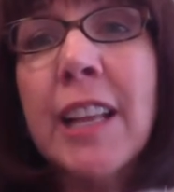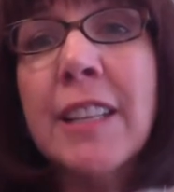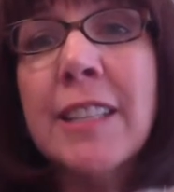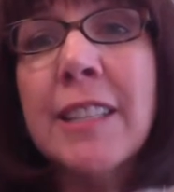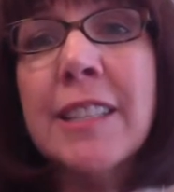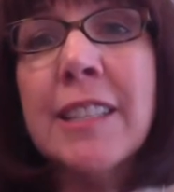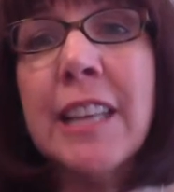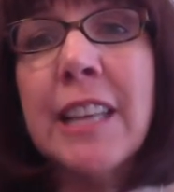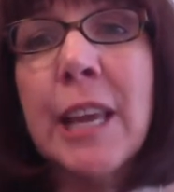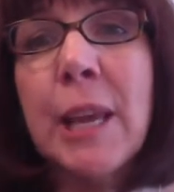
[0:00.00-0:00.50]

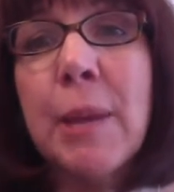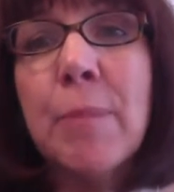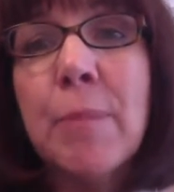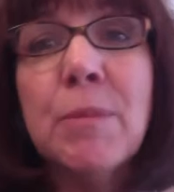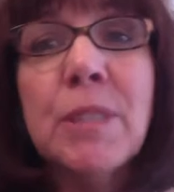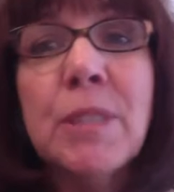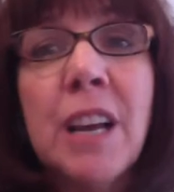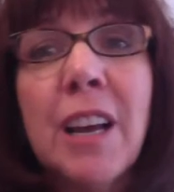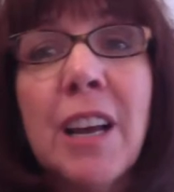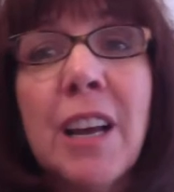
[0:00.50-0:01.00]
same
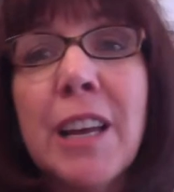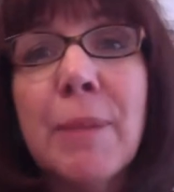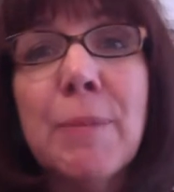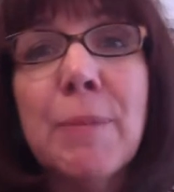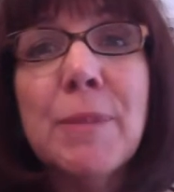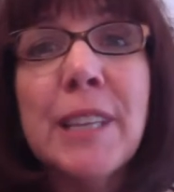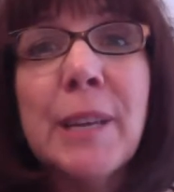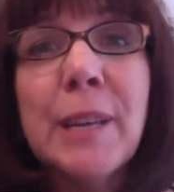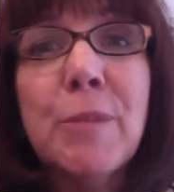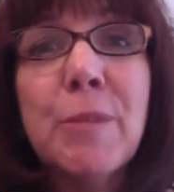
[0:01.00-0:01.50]
time,
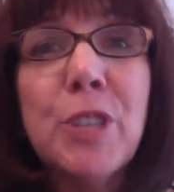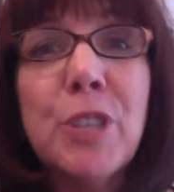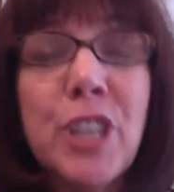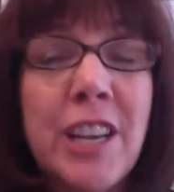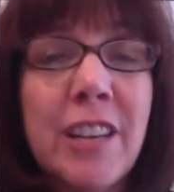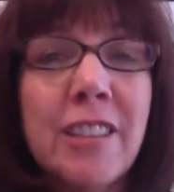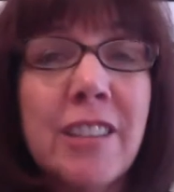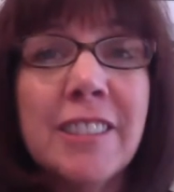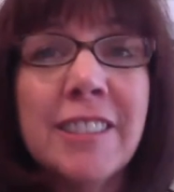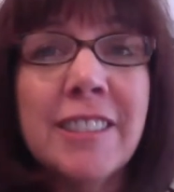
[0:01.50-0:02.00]
same
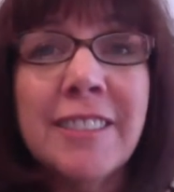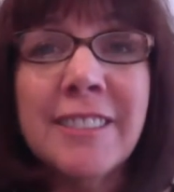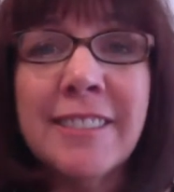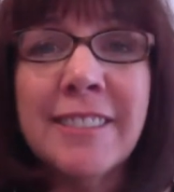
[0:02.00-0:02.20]
channel.